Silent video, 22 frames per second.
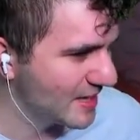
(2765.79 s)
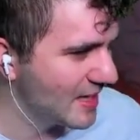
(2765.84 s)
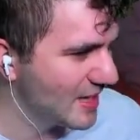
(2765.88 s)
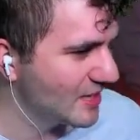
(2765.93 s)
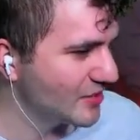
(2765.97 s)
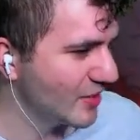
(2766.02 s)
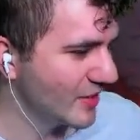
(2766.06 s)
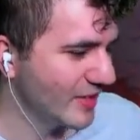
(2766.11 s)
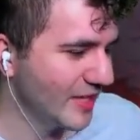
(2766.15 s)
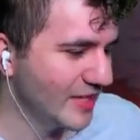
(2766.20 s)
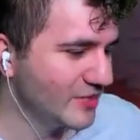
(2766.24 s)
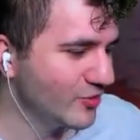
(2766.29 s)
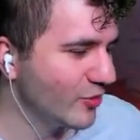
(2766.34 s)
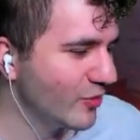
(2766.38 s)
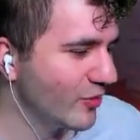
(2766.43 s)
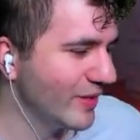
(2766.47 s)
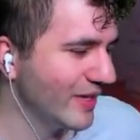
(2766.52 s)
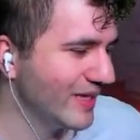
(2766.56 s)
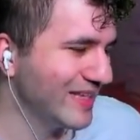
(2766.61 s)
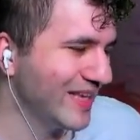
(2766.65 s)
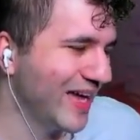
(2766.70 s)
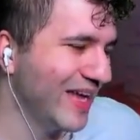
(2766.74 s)
So I guess
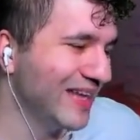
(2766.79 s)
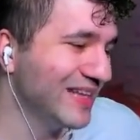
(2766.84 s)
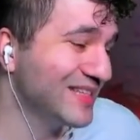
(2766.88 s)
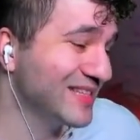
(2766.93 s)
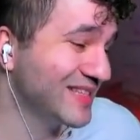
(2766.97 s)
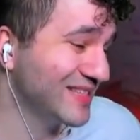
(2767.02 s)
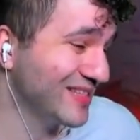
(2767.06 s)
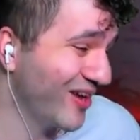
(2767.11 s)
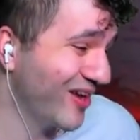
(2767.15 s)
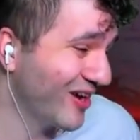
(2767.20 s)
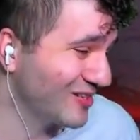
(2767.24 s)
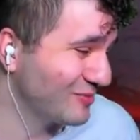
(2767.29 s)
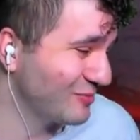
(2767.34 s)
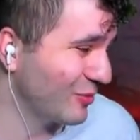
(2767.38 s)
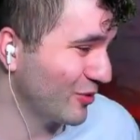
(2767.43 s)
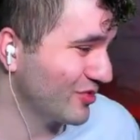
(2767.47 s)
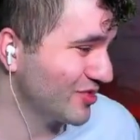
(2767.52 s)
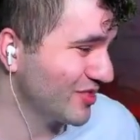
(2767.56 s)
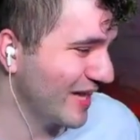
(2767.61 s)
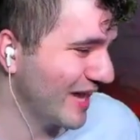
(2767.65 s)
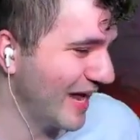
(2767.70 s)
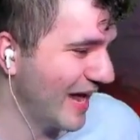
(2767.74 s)
it kind of sucks, but we're
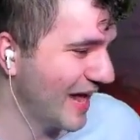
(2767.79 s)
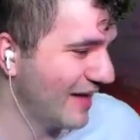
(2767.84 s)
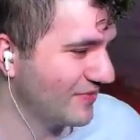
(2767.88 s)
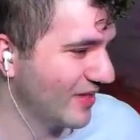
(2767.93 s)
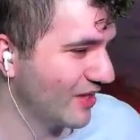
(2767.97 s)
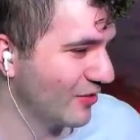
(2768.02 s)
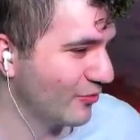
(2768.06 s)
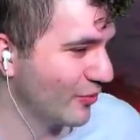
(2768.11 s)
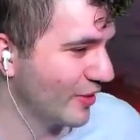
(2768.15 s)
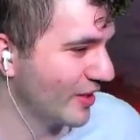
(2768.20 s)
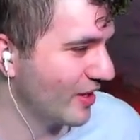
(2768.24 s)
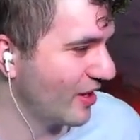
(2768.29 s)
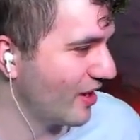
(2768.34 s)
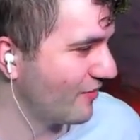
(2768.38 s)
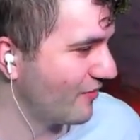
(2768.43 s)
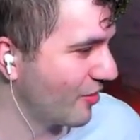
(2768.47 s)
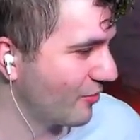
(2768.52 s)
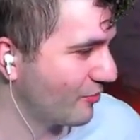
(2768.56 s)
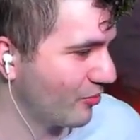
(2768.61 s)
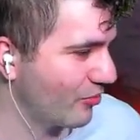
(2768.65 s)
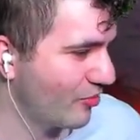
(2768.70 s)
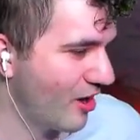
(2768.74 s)
just going to have to get rid of
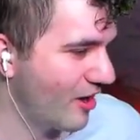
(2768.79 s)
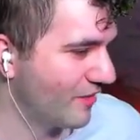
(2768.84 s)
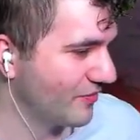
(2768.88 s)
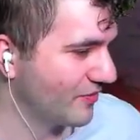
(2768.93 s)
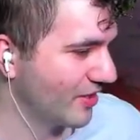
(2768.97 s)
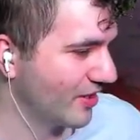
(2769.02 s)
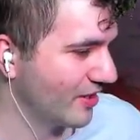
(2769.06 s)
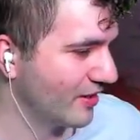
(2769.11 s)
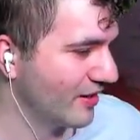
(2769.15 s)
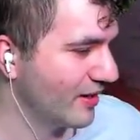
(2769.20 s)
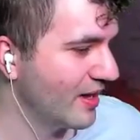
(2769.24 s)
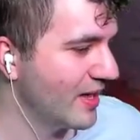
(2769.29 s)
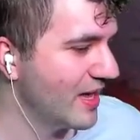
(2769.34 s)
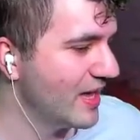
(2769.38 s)
our Proft here